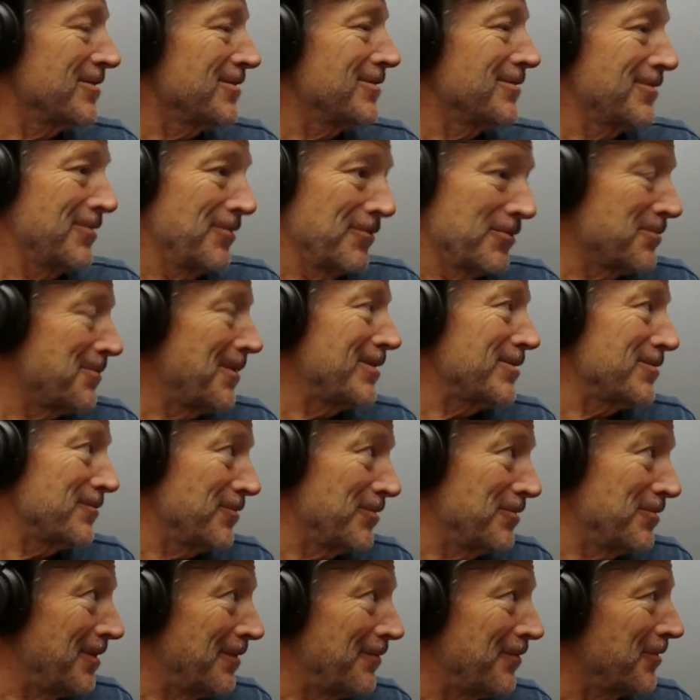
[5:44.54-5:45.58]
too expensive and
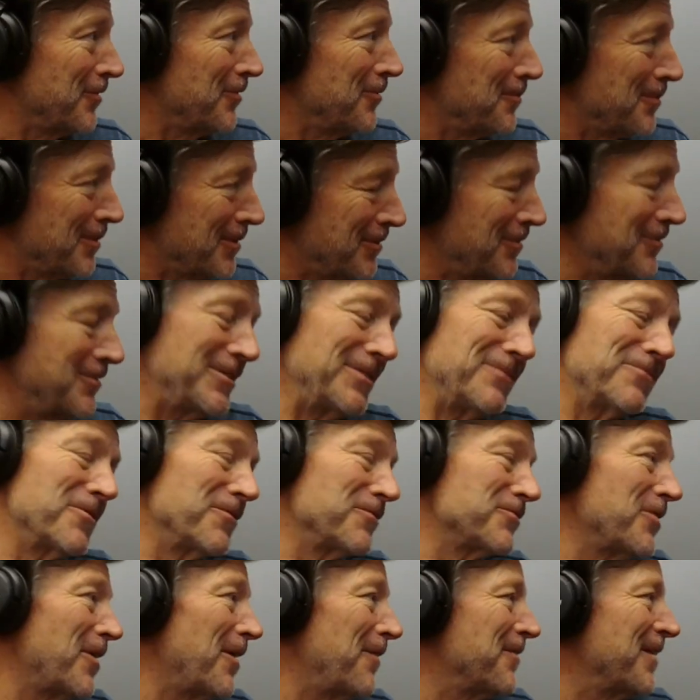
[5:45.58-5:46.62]
too difficult. But you seem to have
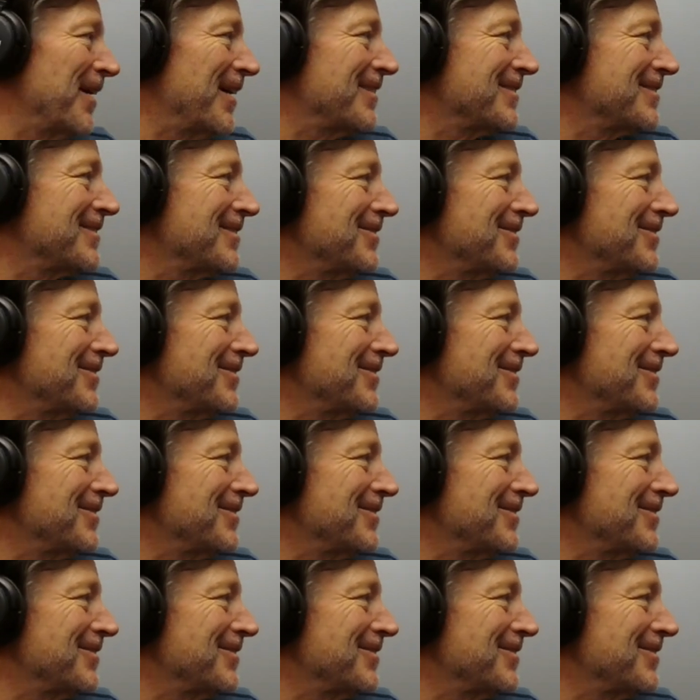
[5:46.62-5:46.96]
solved that. So